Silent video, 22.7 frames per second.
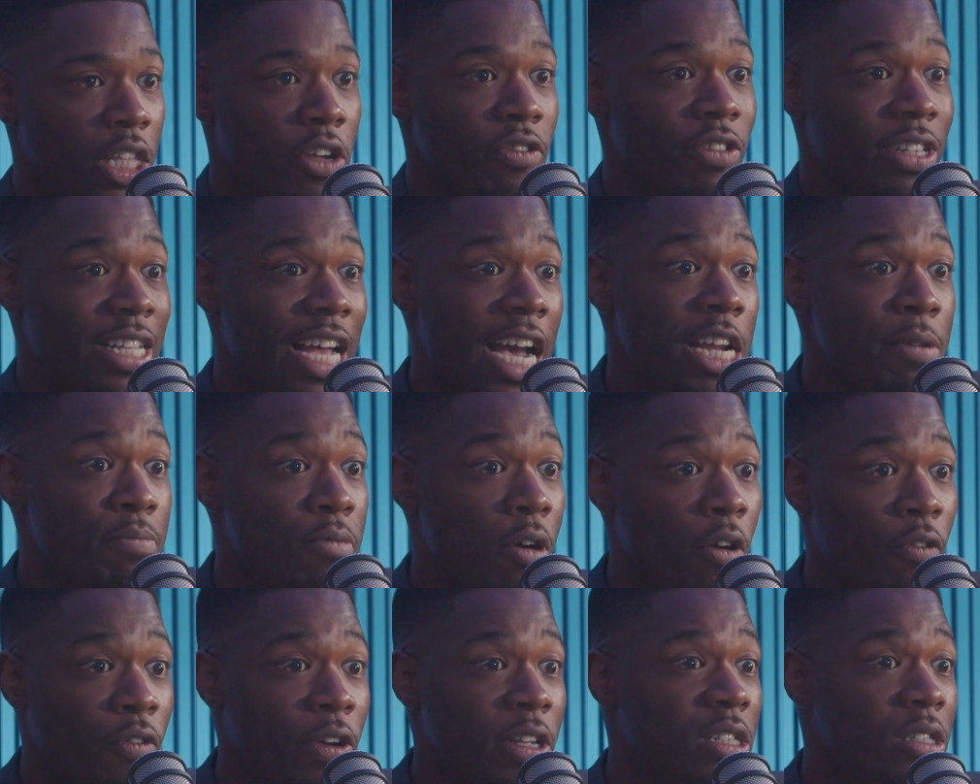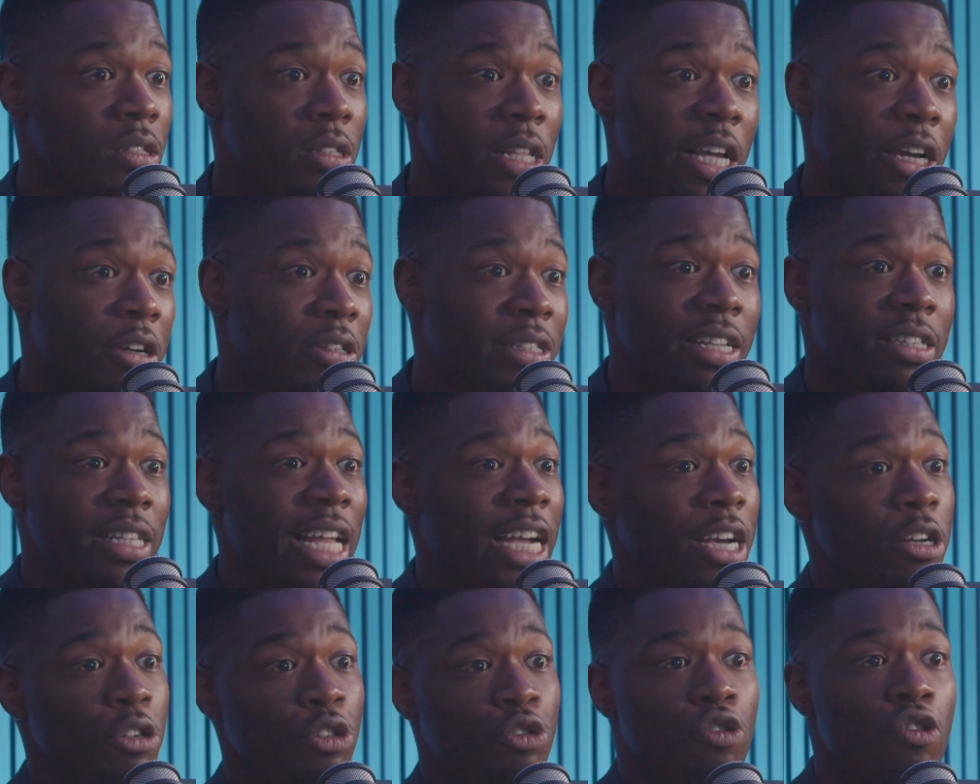at the retained profits, they could they
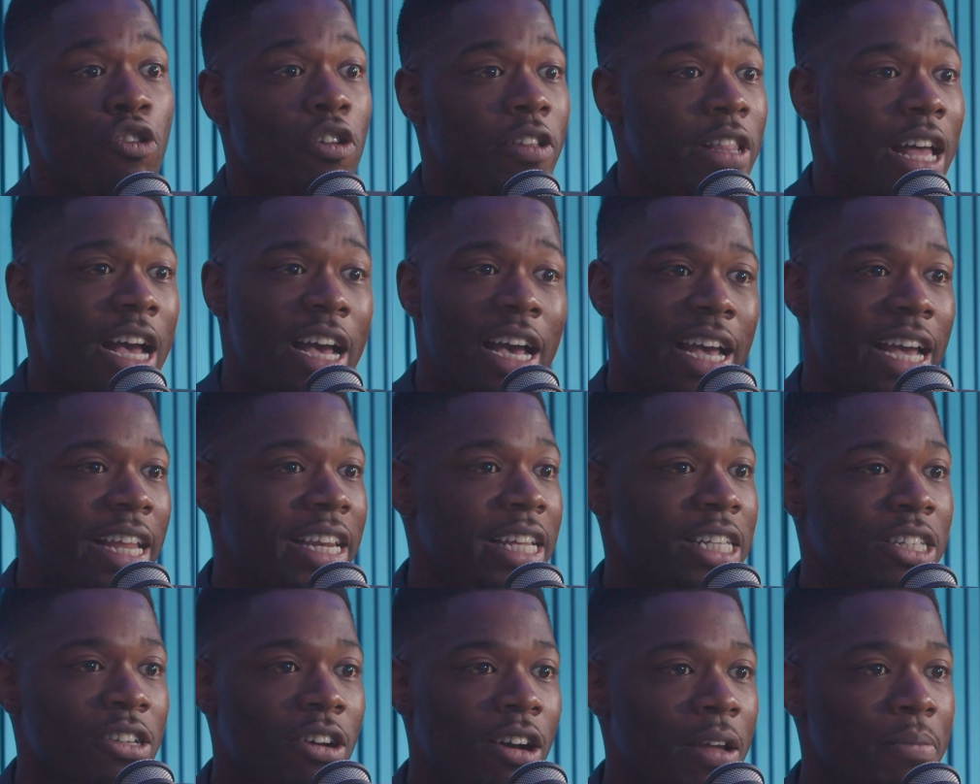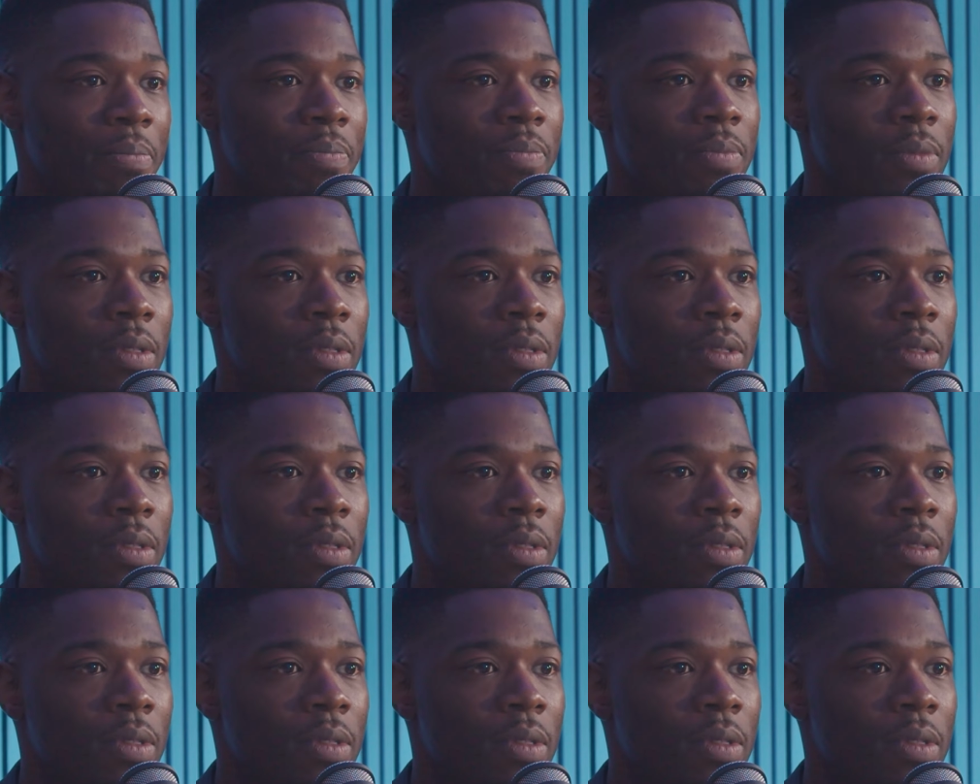could draw on that at any yeah. time.